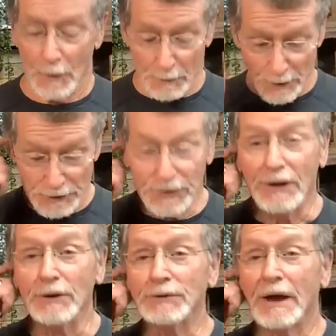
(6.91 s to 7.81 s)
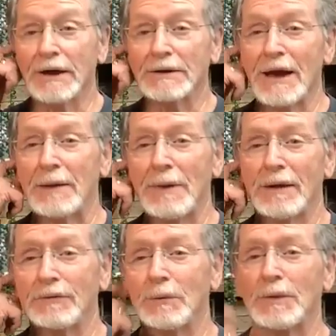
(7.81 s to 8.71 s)
We appreciate you taking time
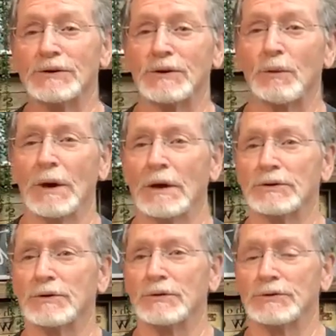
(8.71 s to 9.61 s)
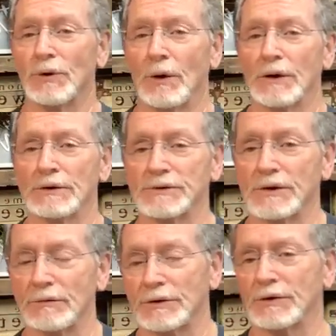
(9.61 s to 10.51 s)
out of your busy week to join us
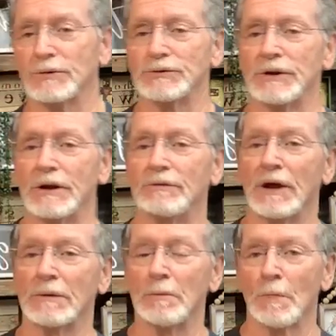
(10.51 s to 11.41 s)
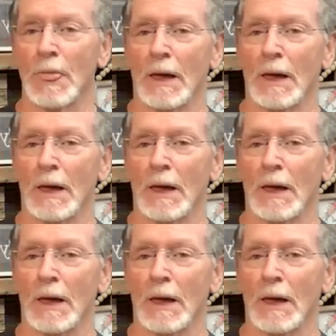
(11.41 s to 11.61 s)
every Tuesday evening